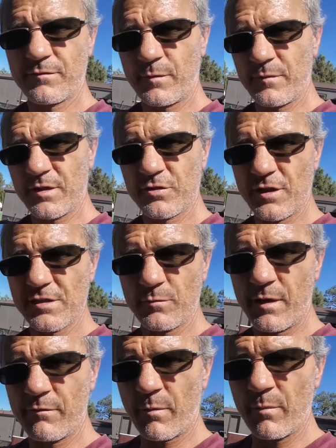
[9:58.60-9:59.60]
from the trees that
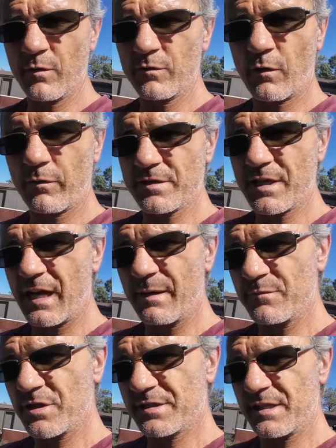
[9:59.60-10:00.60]
we've removed over
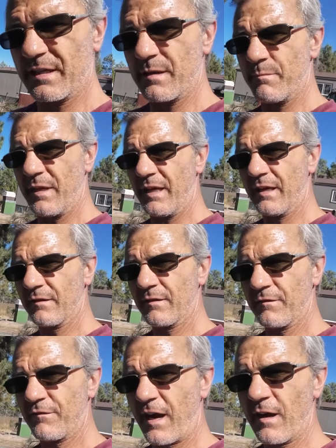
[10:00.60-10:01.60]
time just end up being
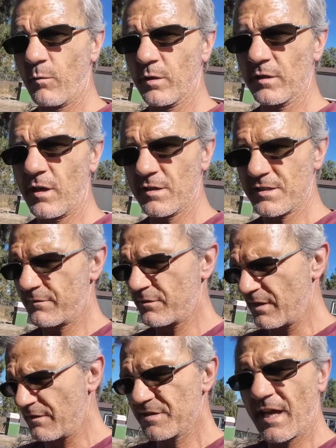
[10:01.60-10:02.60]
firewood logs after
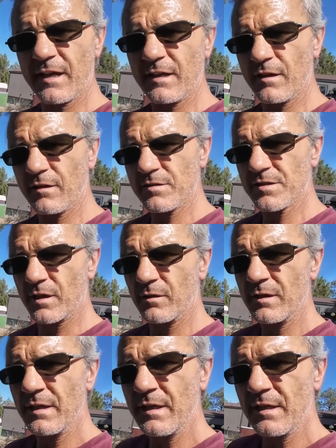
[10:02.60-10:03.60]
they've sat a year or so.
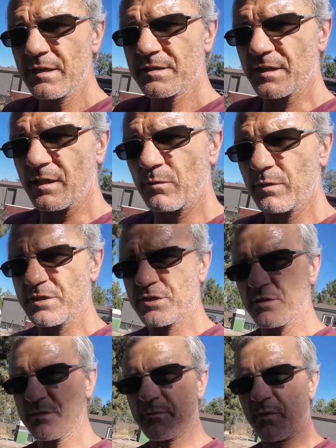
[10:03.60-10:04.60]
So we just
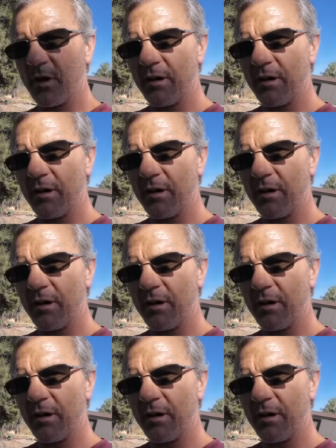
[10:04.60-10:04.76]
use them for